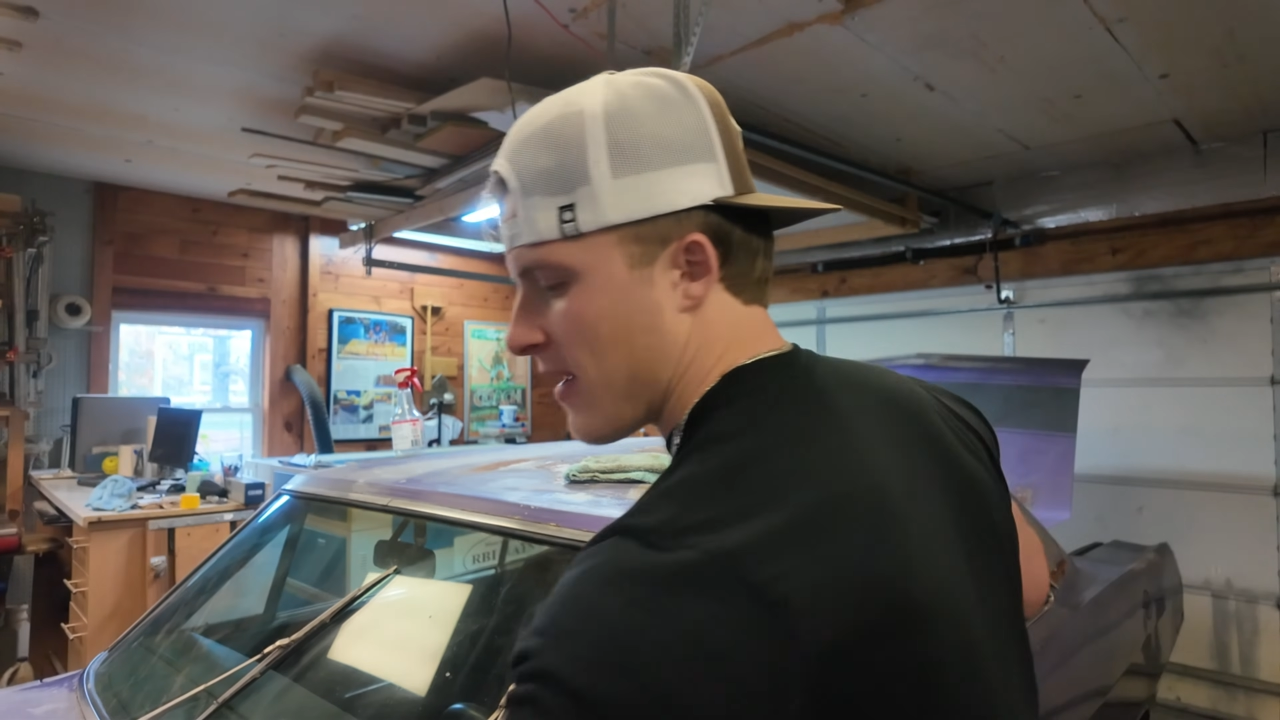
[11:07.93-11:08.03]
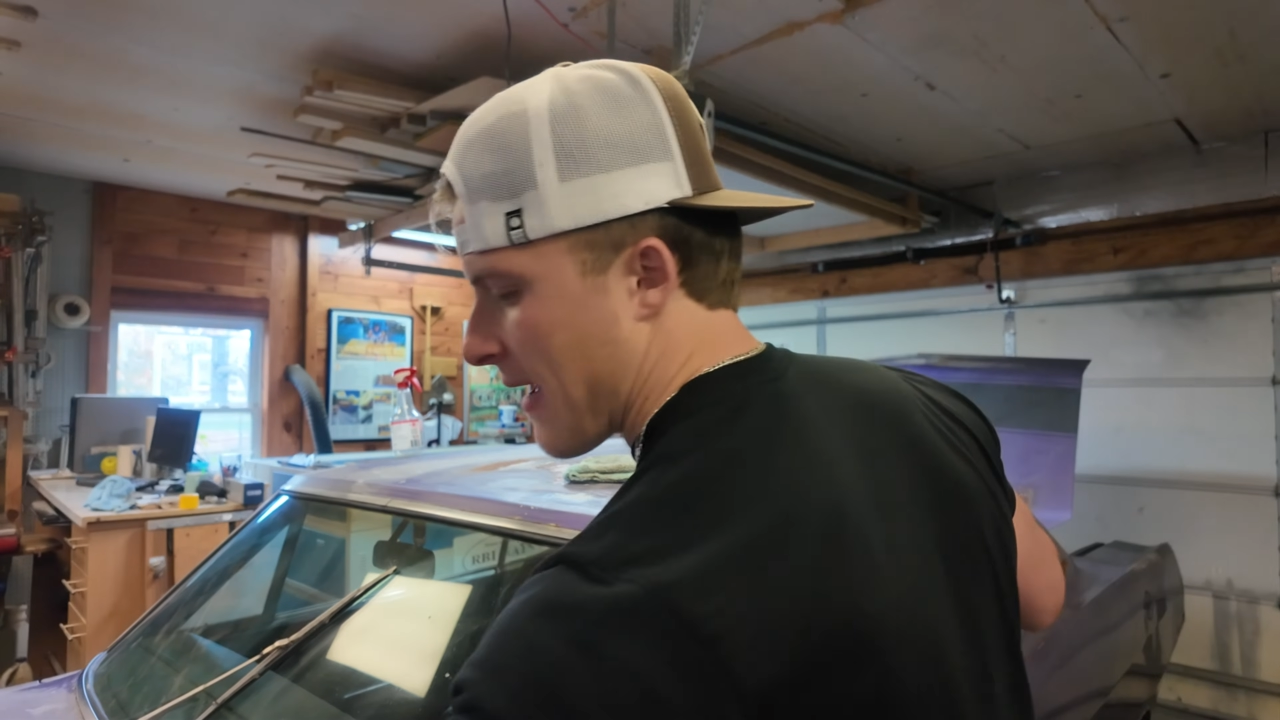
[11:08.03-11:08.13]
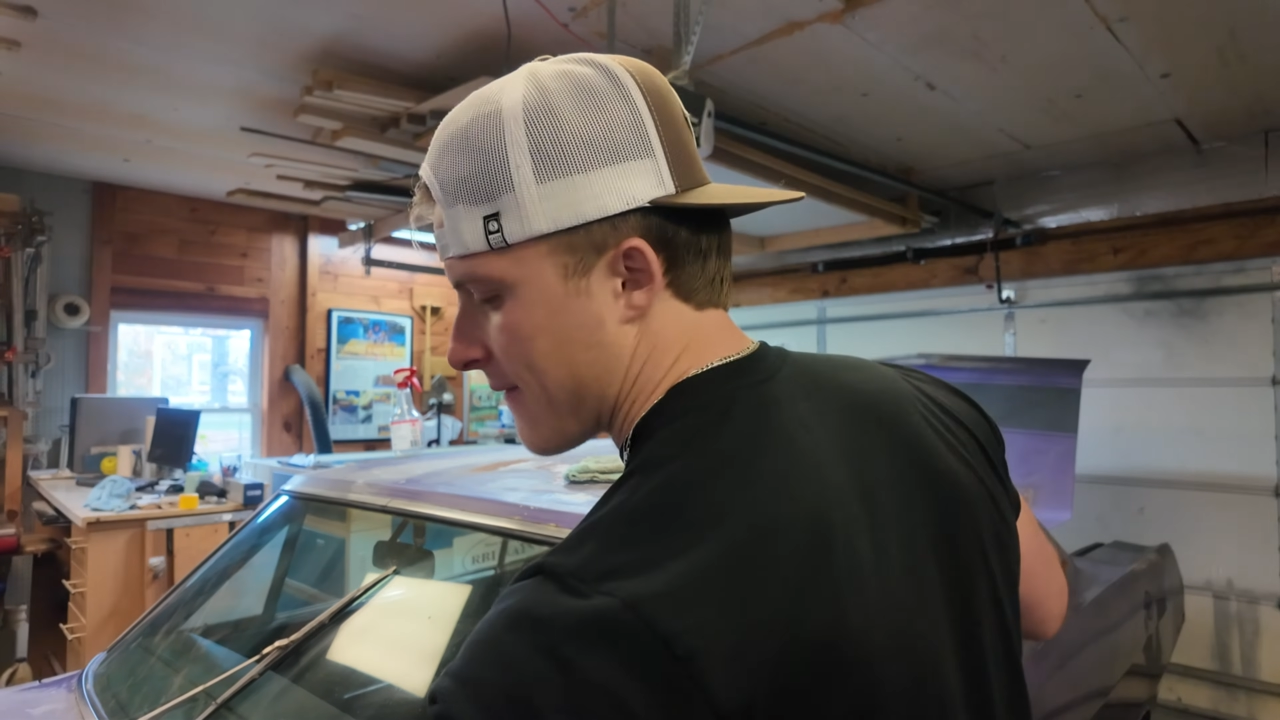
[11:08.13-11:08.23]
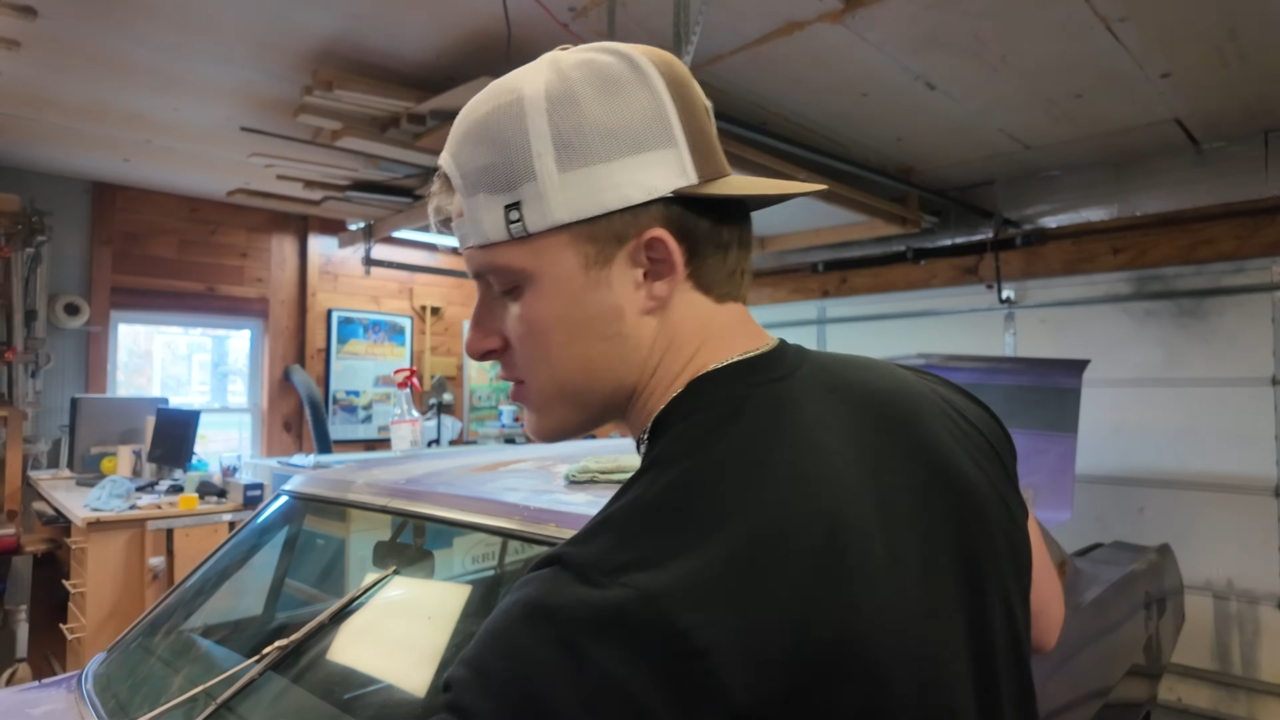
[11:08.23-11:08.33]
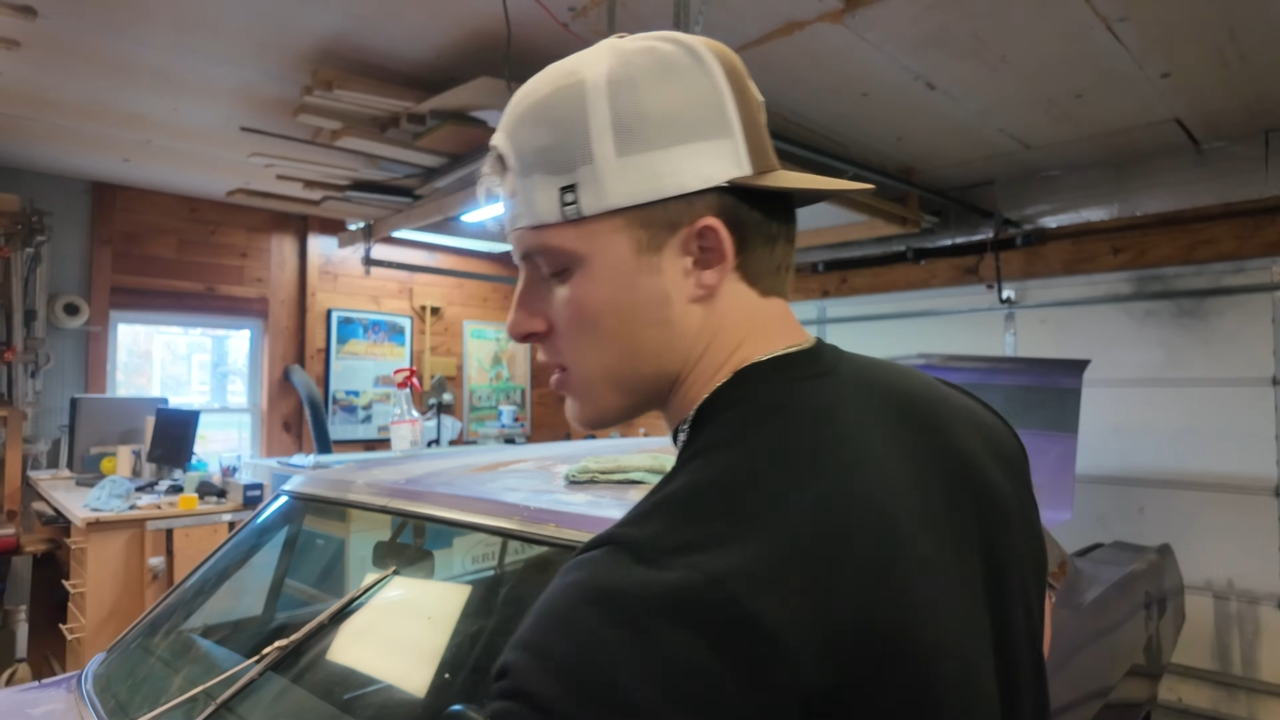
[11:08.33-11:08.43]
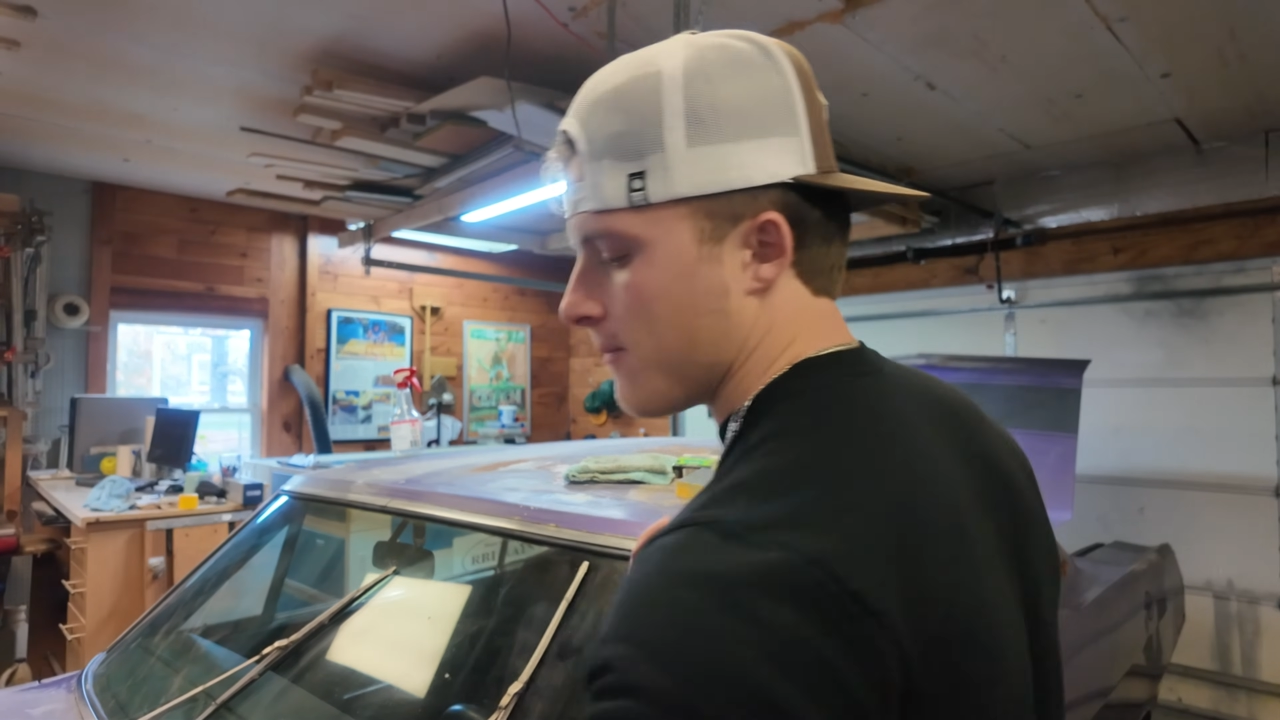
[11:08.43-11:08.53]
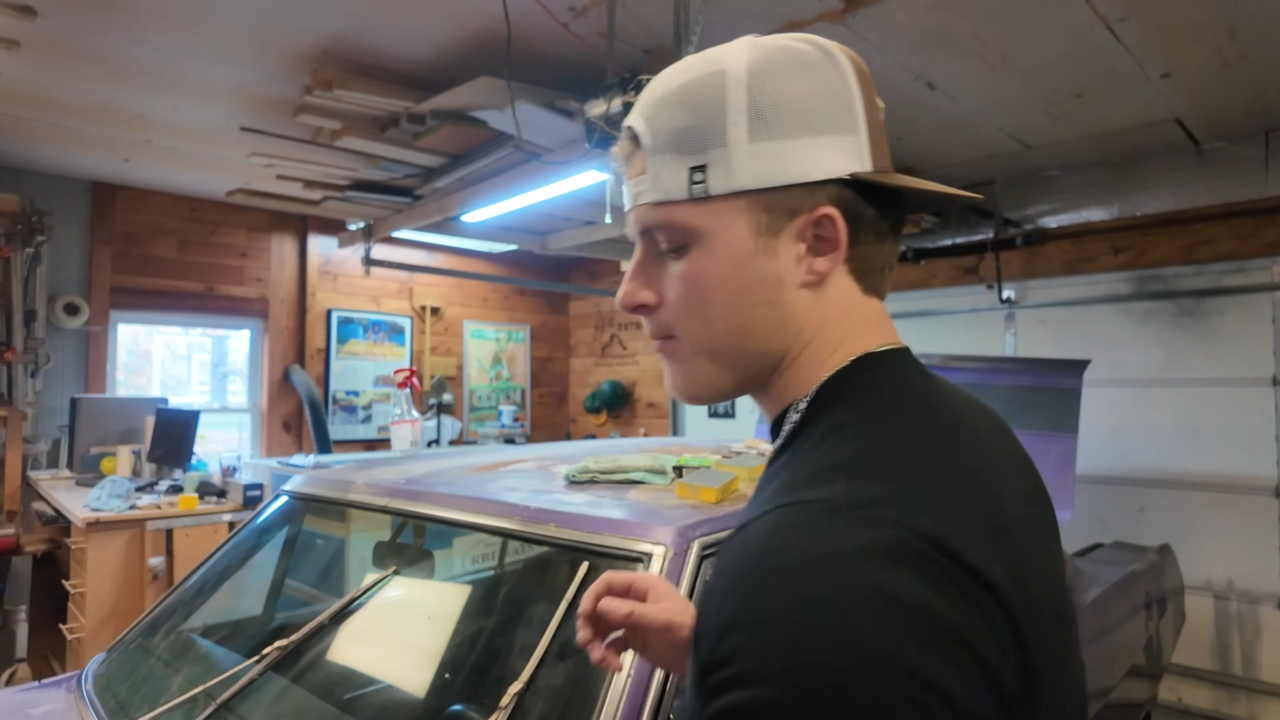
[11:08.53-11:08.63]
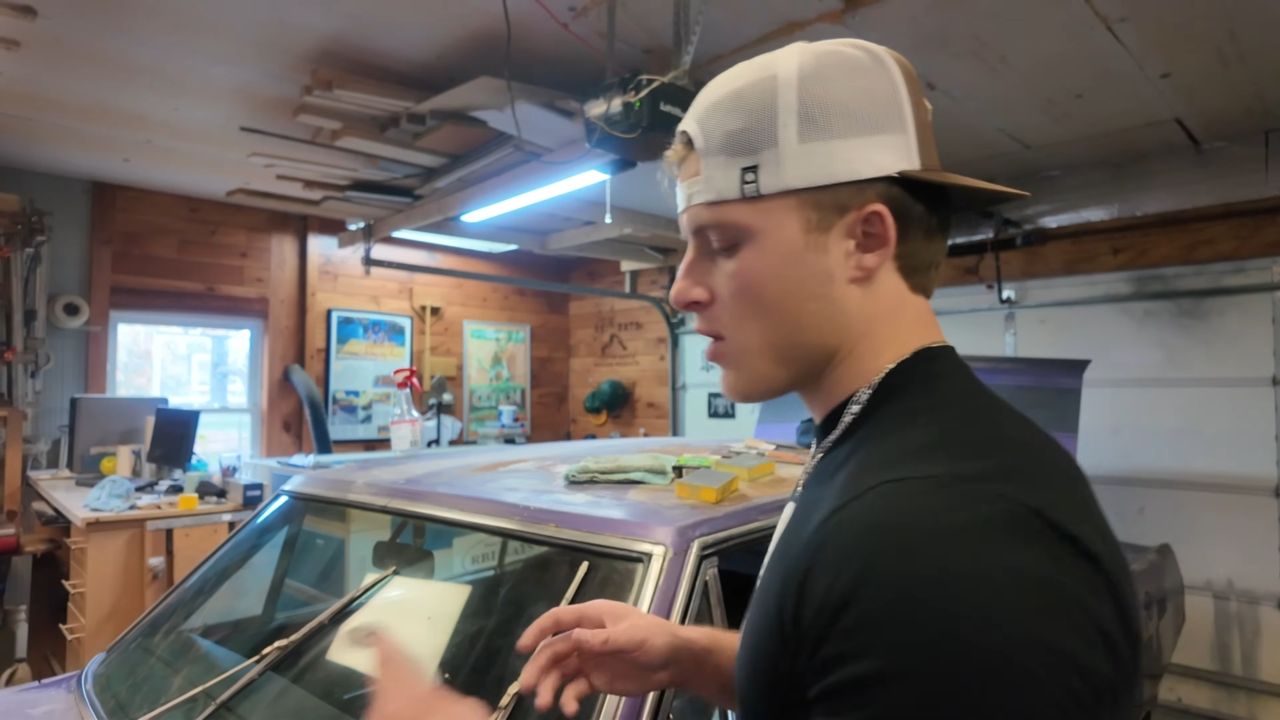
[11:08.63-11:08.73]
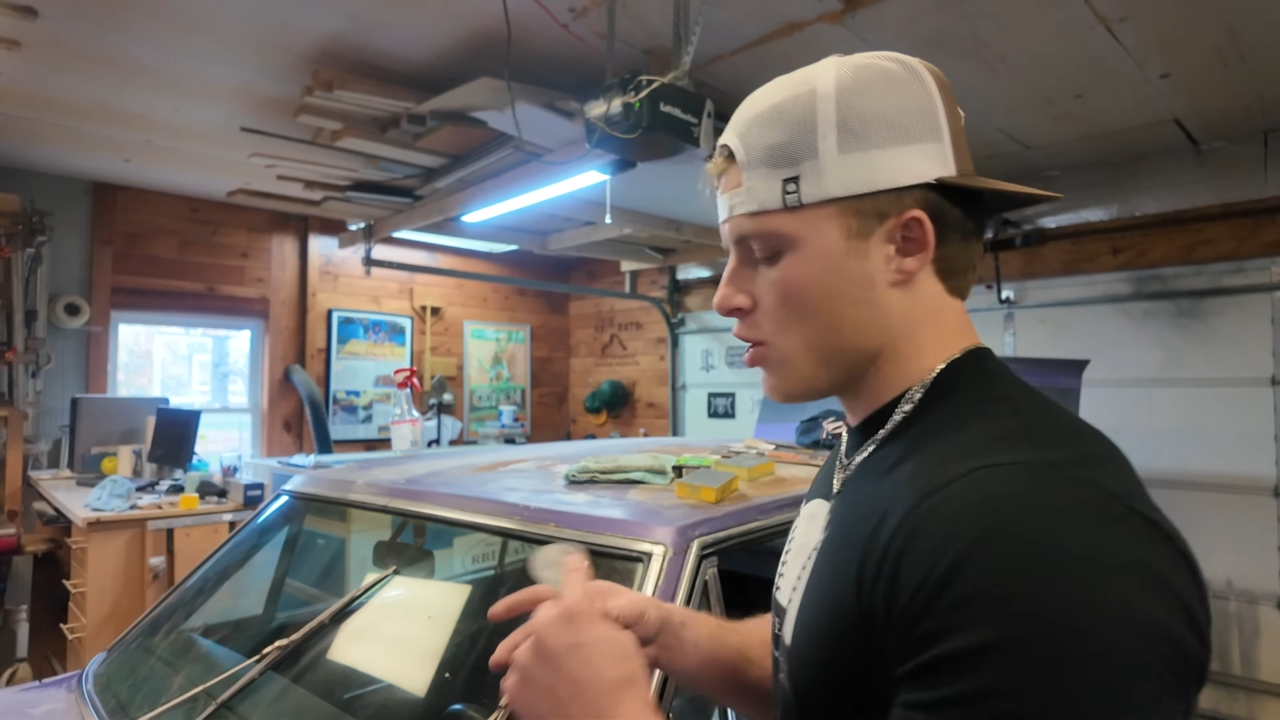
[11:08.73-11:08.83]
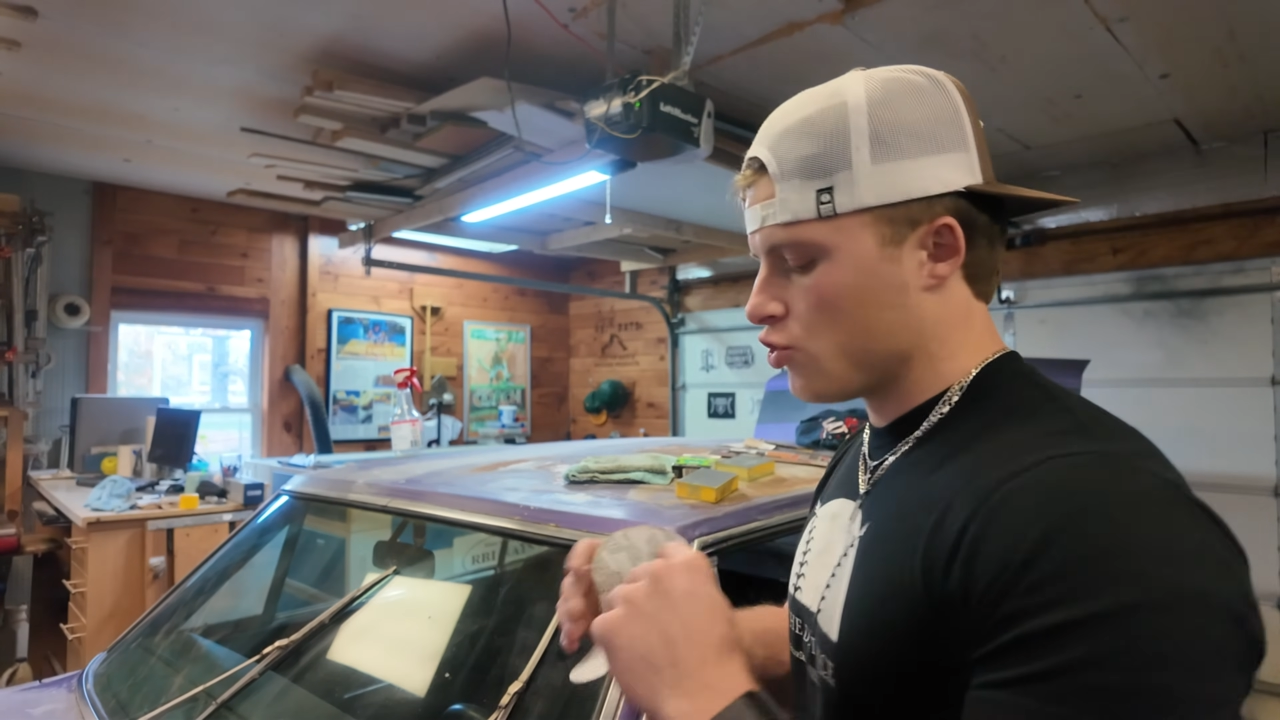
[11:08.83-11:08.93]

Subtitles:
have some